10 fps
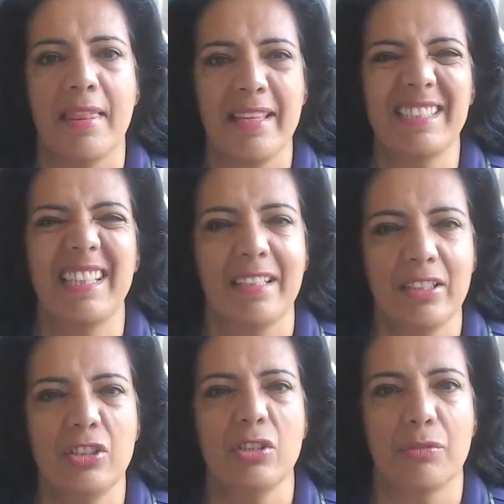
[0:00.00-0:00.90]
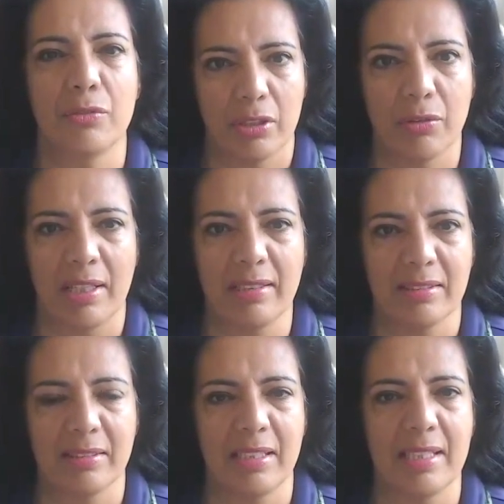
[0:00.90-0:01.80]
this energy of regret
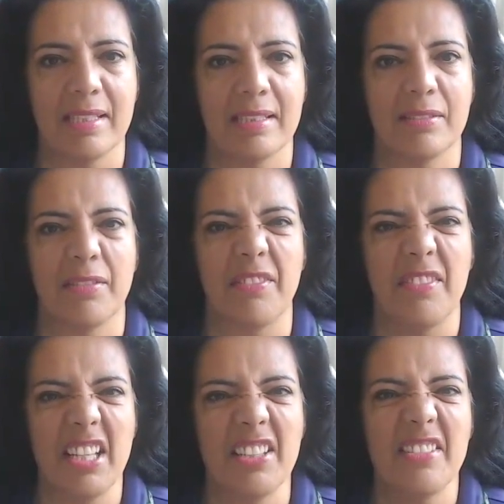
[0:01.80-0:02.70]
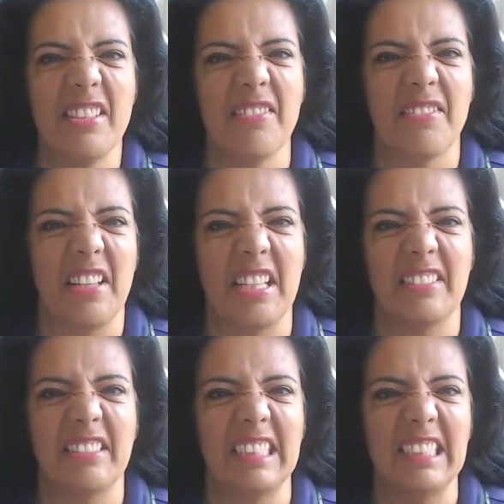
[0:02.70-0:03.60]
is very
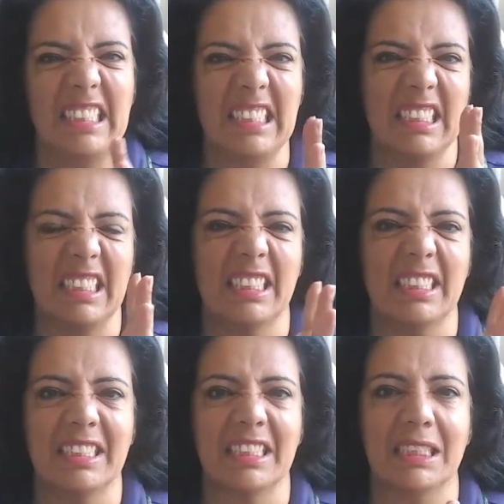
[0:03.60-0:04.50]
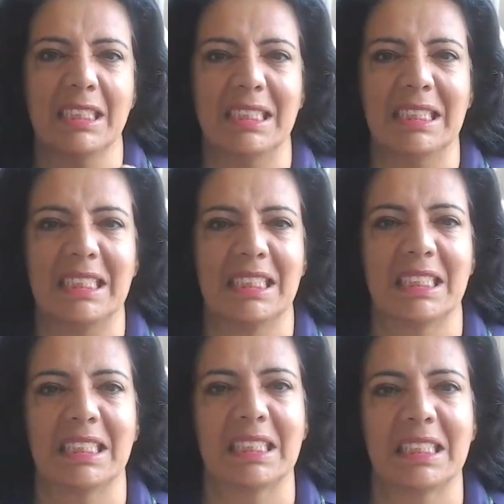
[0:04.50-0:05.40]
very uh,
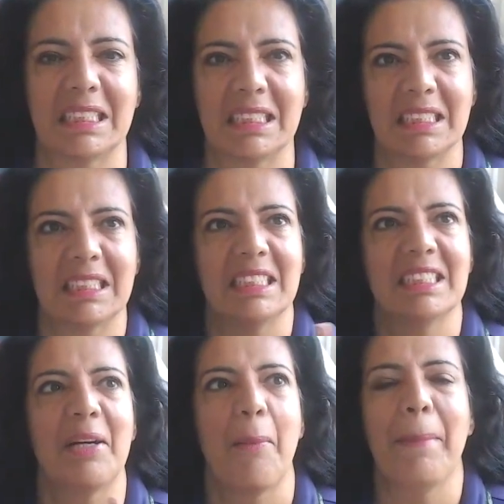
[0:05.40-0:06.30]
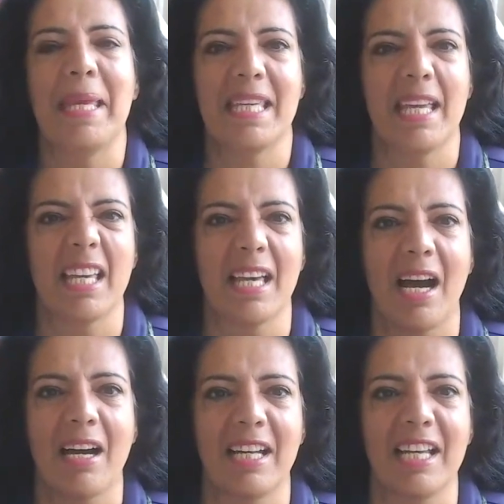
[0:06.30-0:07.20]
making
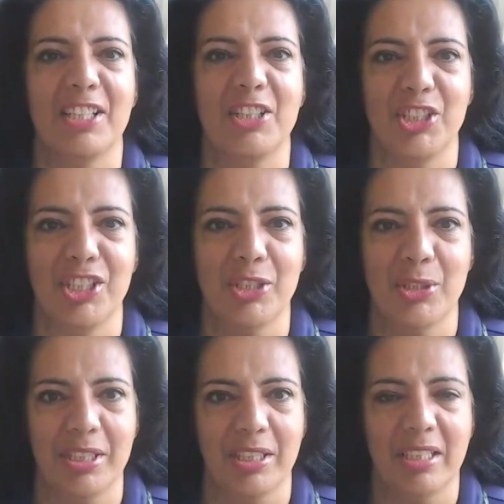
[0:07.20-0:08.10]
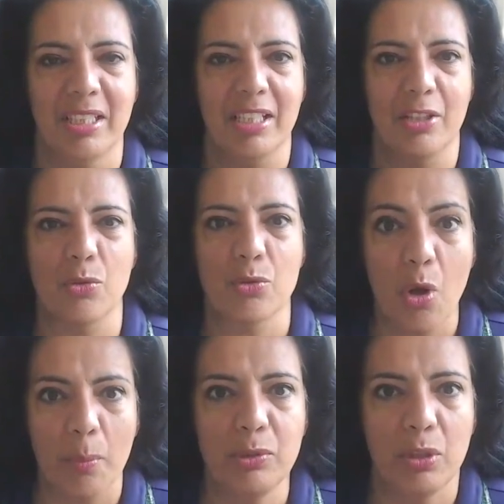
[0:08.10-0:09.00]
our energy dirty it
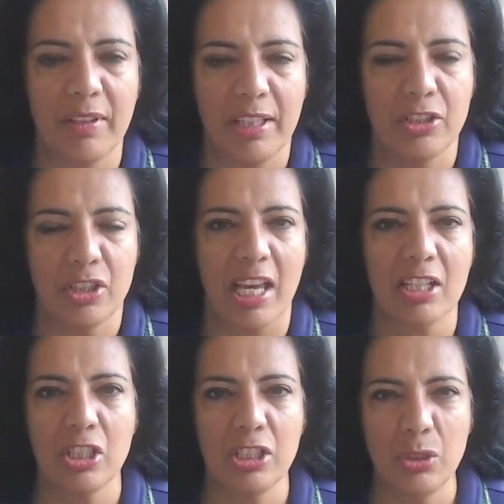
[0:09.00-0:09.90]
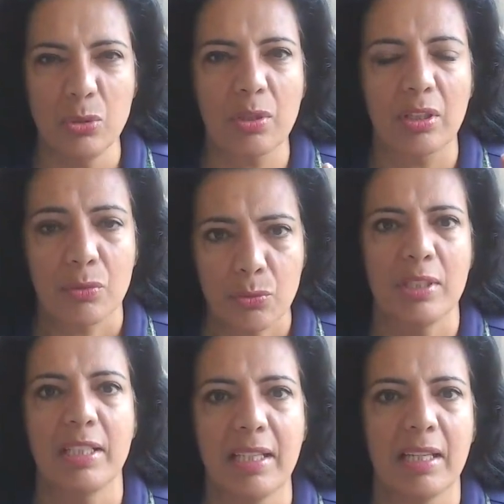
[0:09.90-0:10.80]
robs you of energy actually you can
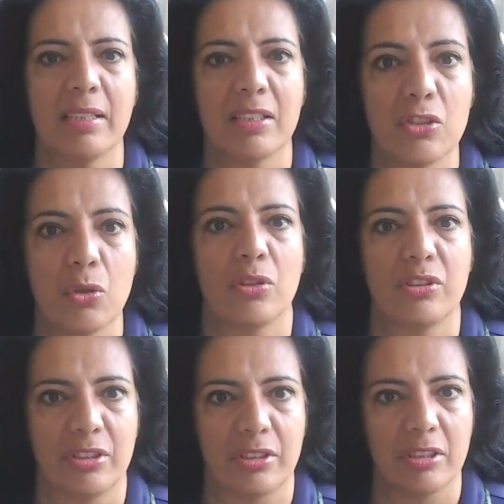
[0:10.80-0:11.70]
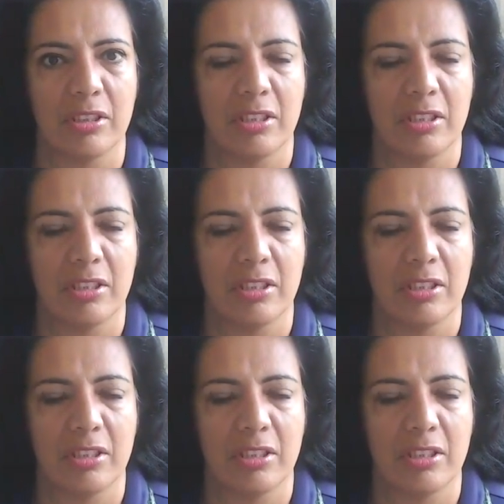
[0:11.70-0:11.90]
really get exhausted